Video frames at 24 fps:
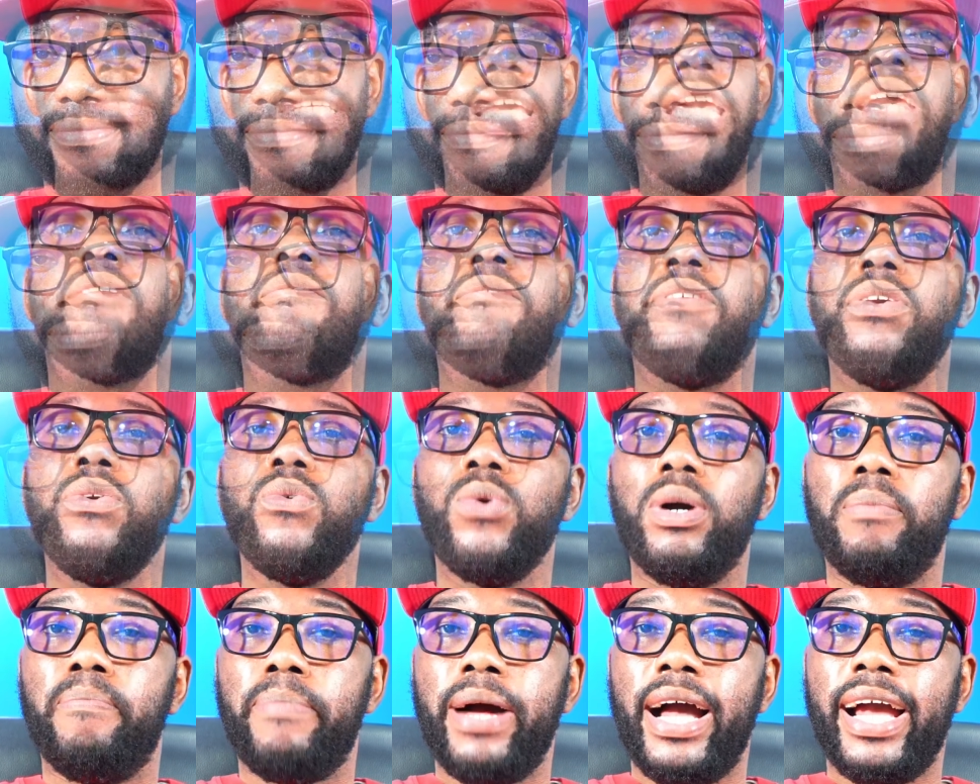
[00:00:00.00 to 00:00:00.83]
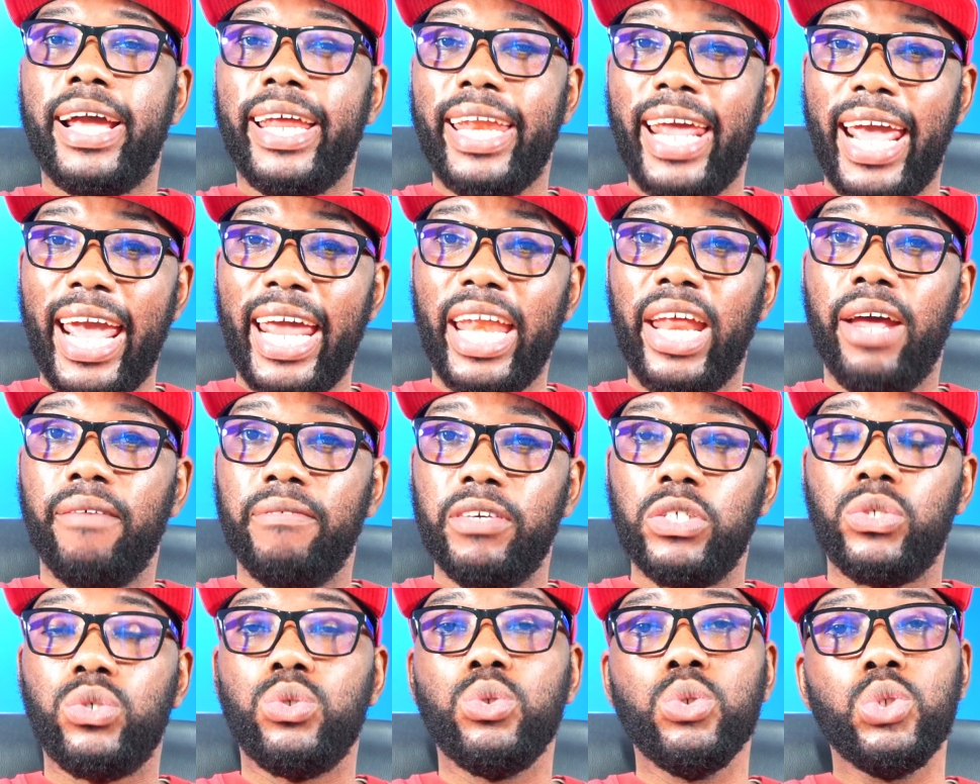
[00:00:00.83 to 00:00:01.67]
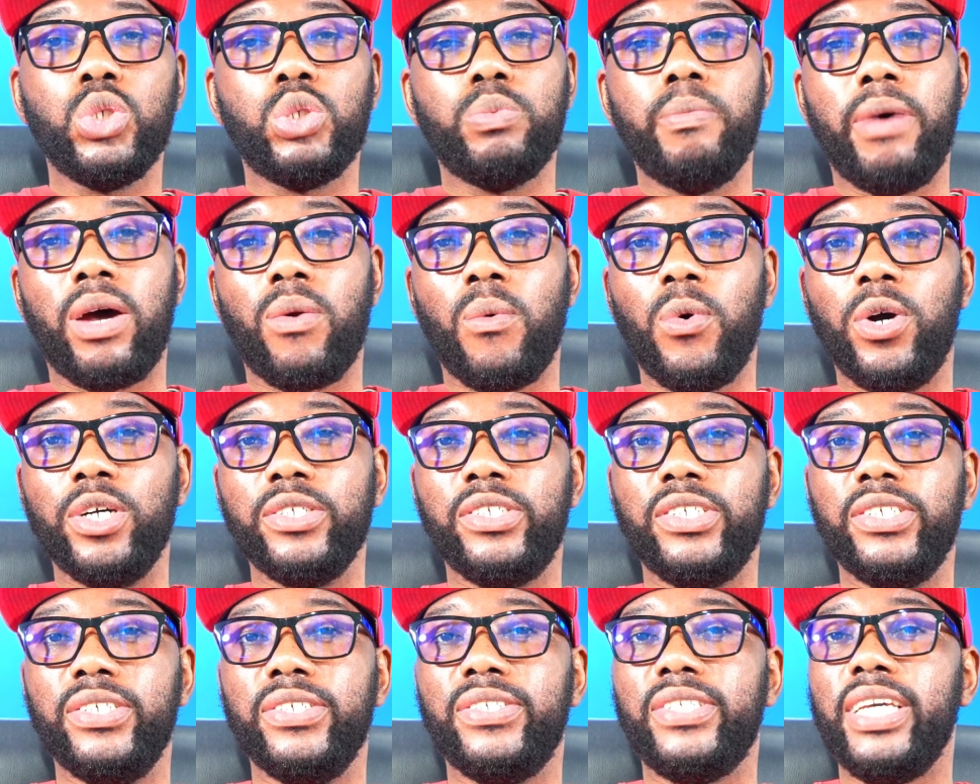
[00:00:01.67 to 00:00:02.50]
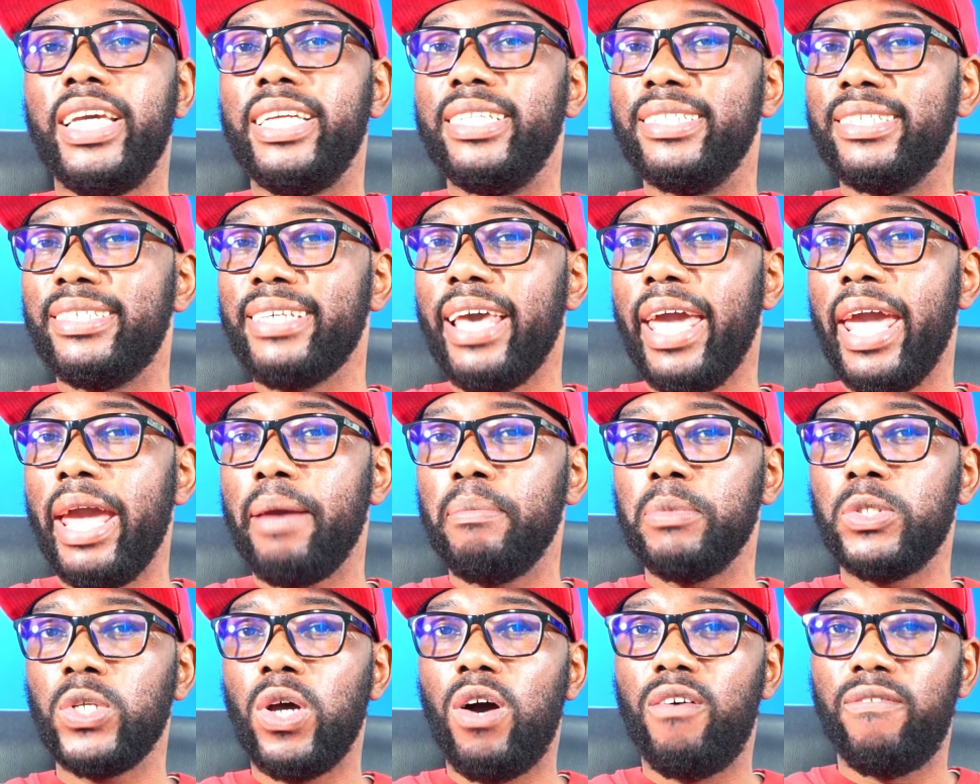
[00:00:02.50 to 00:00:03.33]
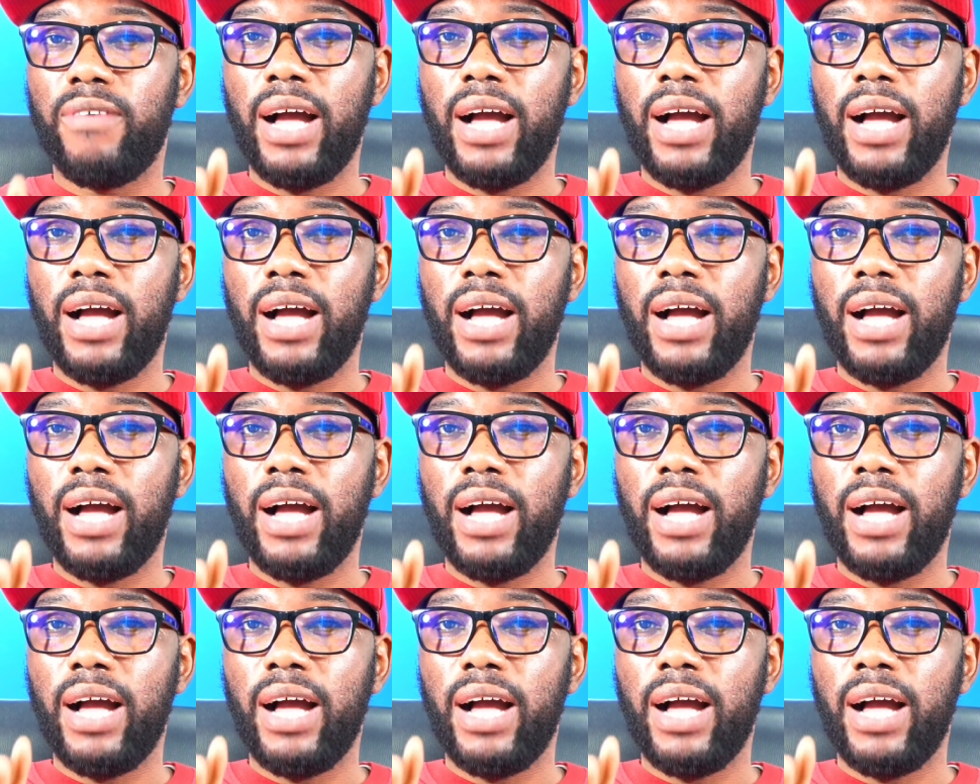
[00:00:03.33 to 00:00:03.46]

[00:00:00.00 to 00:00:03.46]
If you are buying any of these two smartwatches in terms of